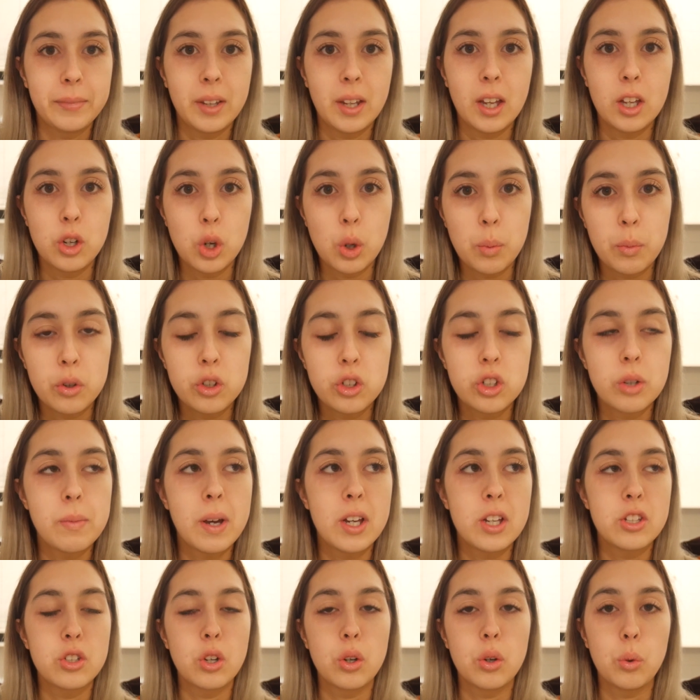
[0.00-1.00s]
a normal gym.
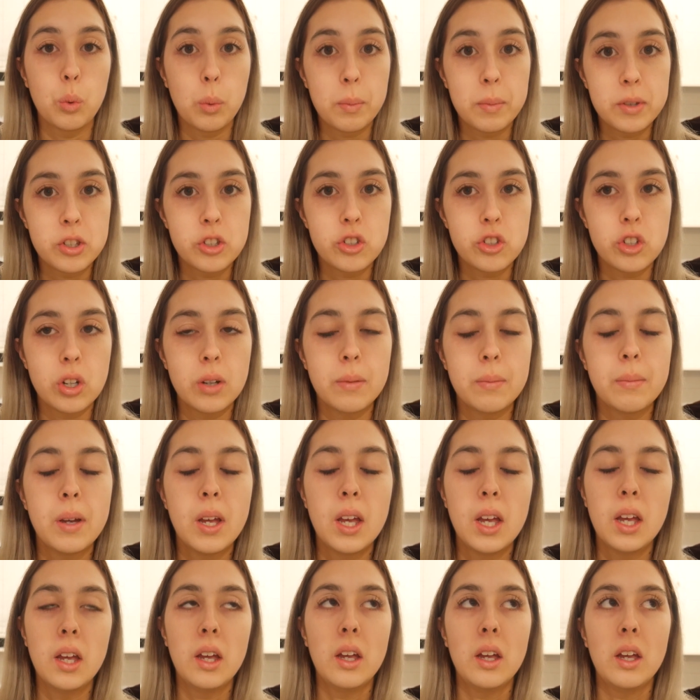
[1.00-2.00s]
I used to go to a women's gym
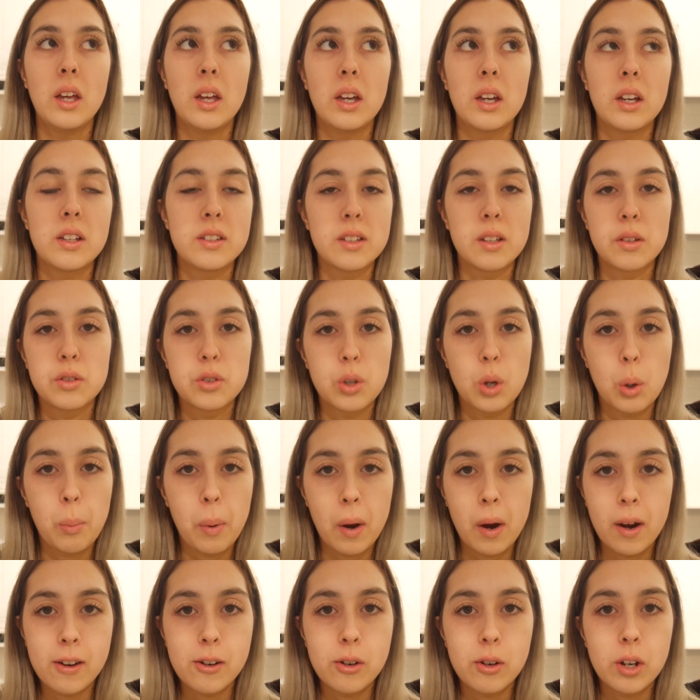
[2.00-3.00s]
because I was so
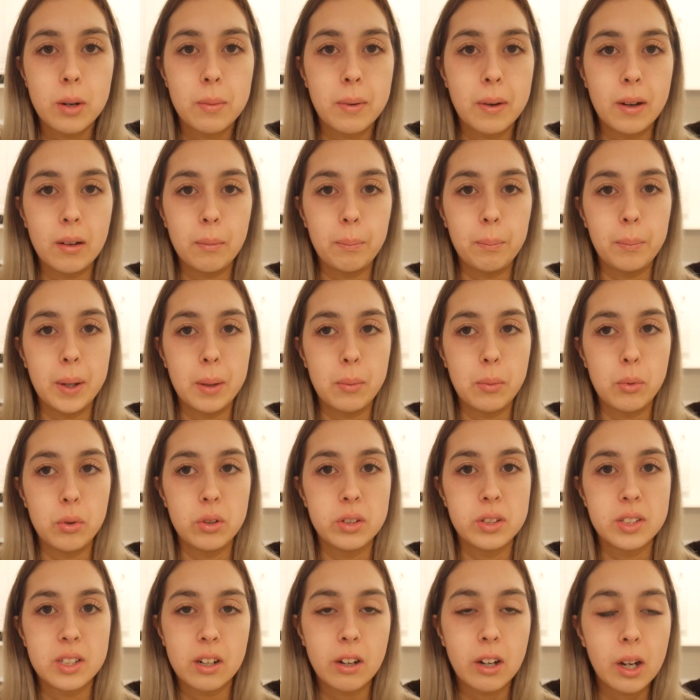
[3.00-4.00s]
paranoid about people
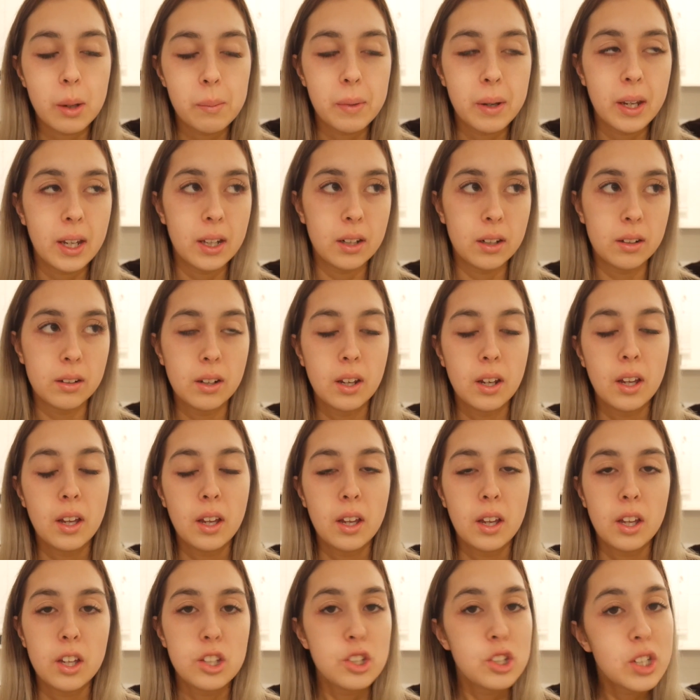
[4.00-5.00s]
staring at me, and
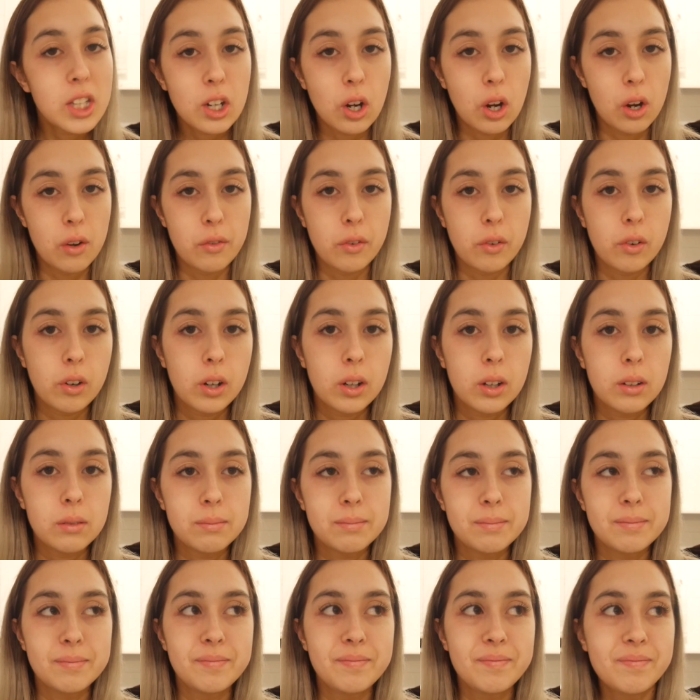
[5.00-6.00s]
you get over it.
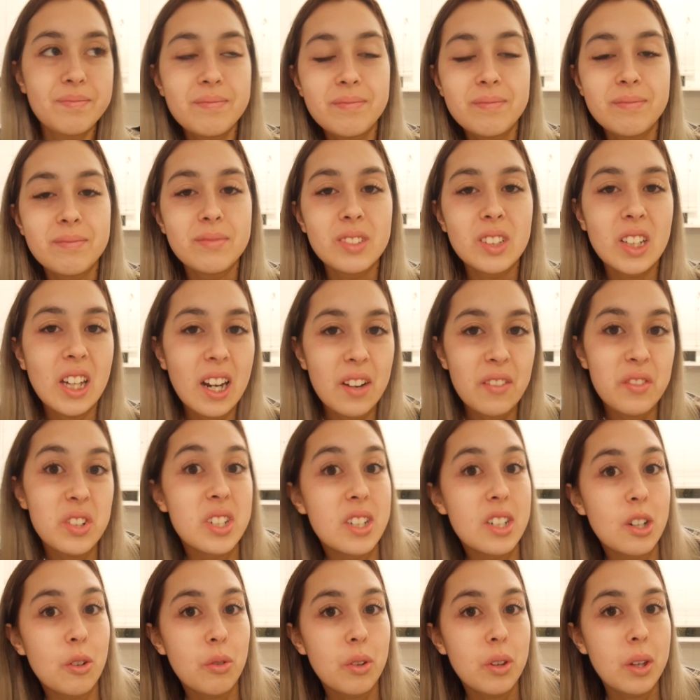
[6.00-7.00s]
You kind of have
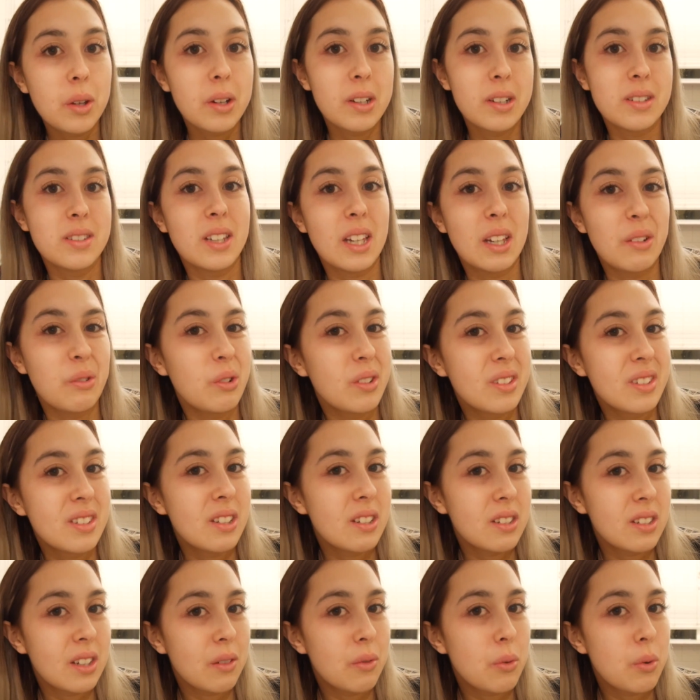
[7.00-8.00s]
to deal with it because everyone
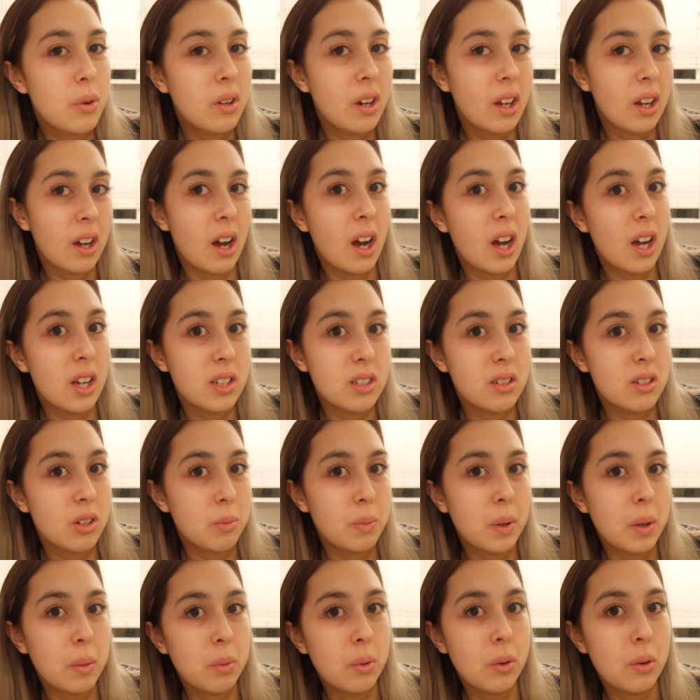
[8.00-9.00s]
says everyone, like I stare
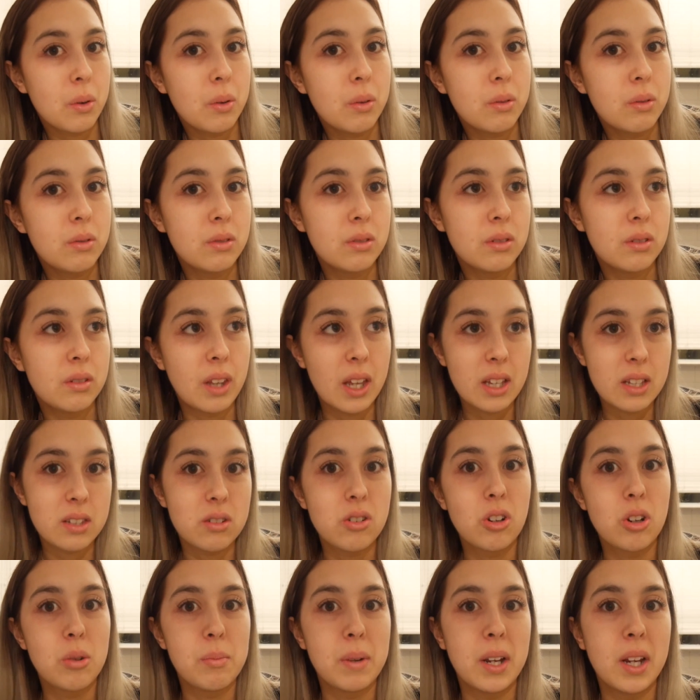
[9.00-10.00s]
at people, they
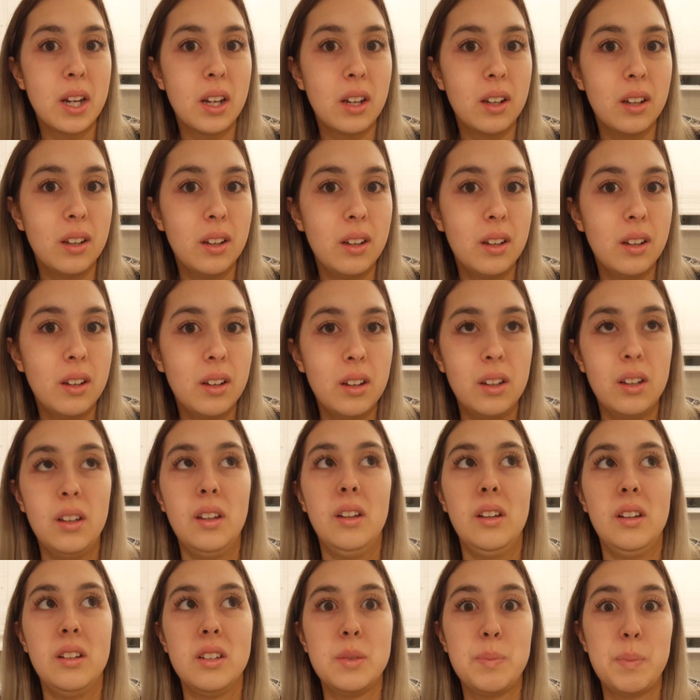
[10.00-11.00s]
stare at me,
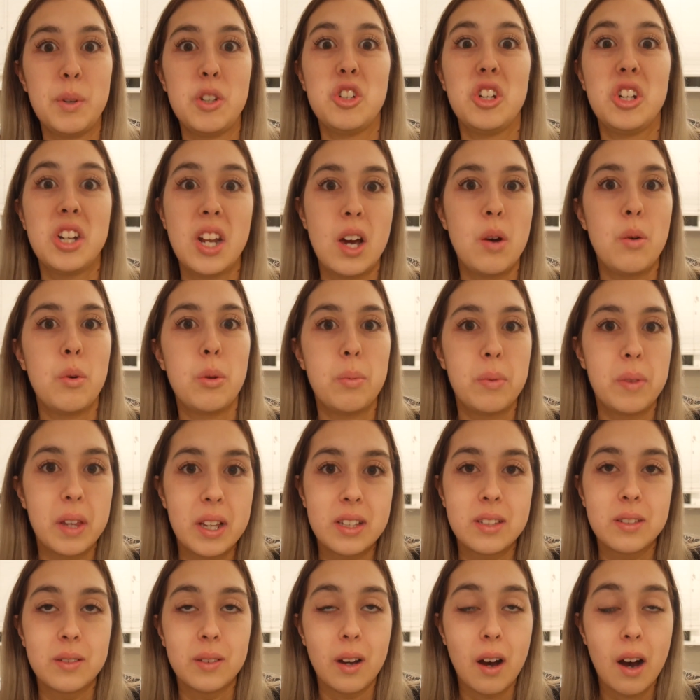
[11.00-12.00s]
especially now with
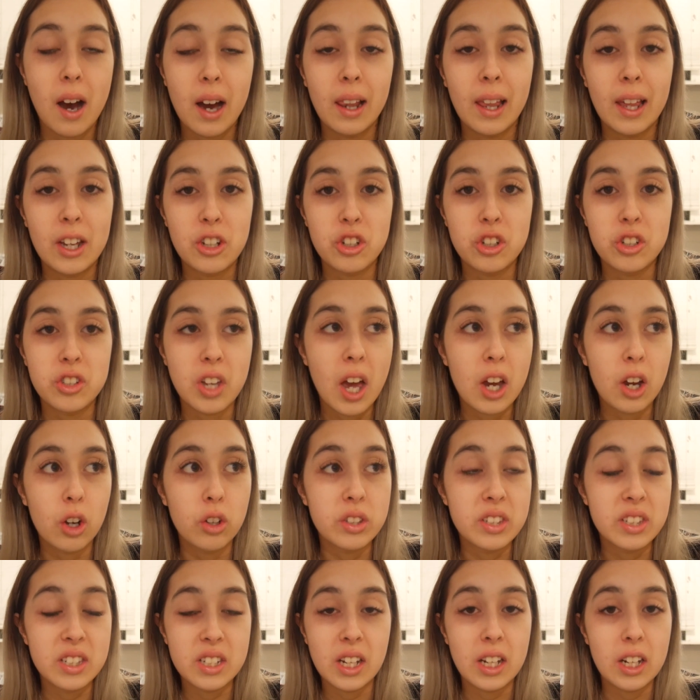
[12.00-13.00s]
these eyelashes. I
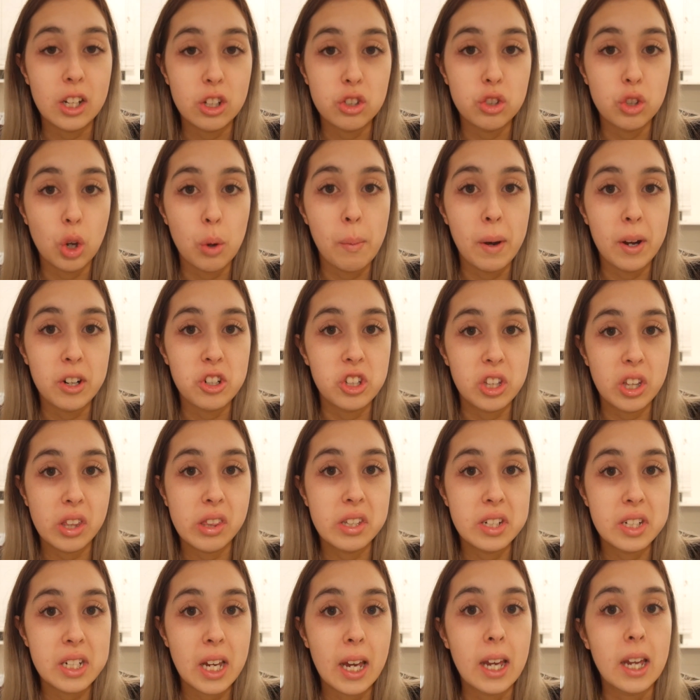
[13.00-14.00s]
got stared at so much the
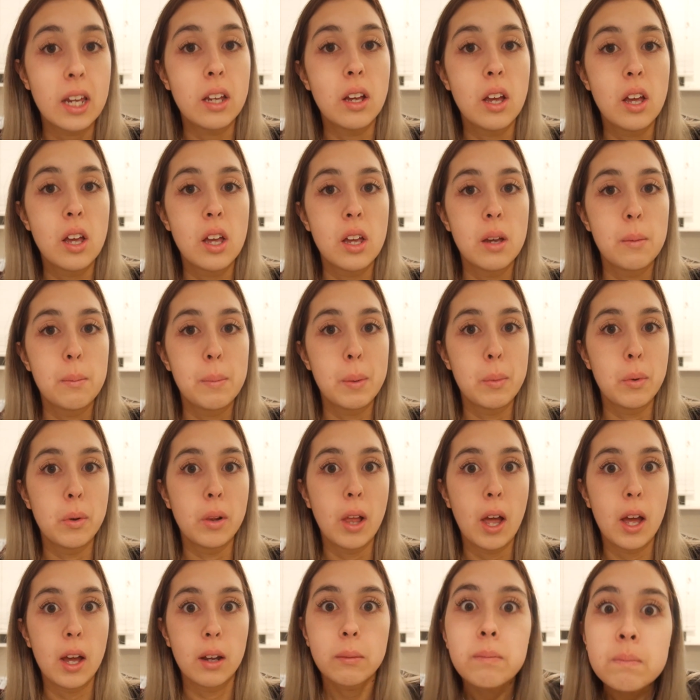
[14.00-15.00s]
other day. People are
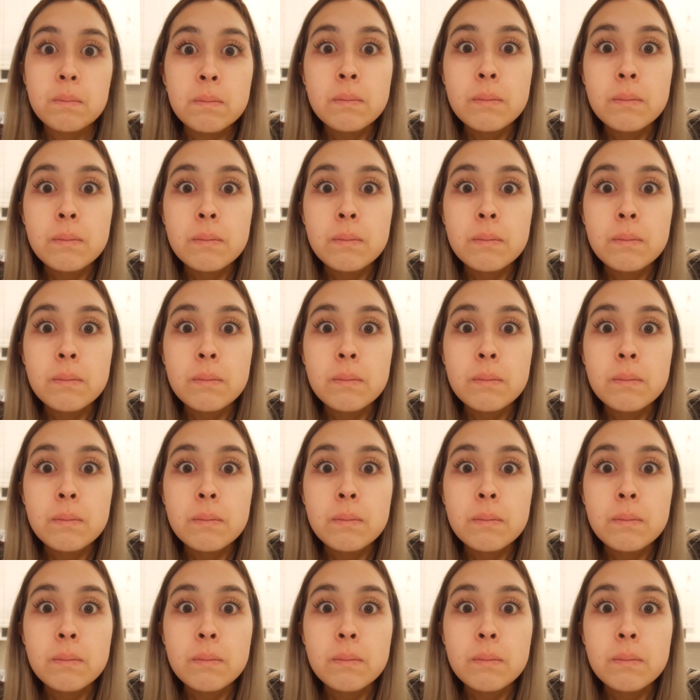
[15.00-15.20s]
like,